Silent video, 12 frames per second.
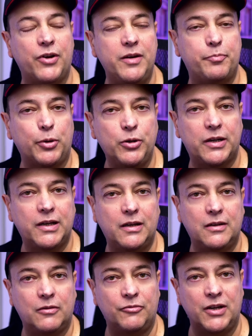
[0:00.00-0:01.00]
great
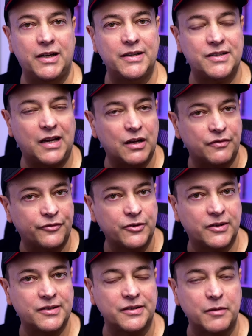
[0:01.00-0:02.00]
bokeh, nice out of
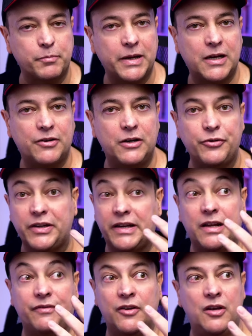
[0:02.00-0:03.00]
focus in the background, or you
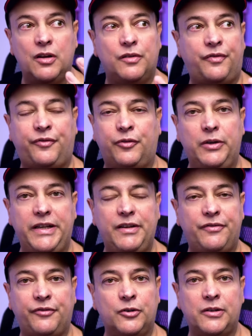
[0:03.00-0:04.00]
can have
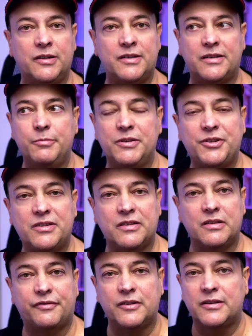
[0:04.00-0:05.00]
fully focused
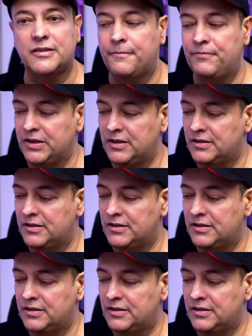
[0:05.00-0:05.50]
images in the front.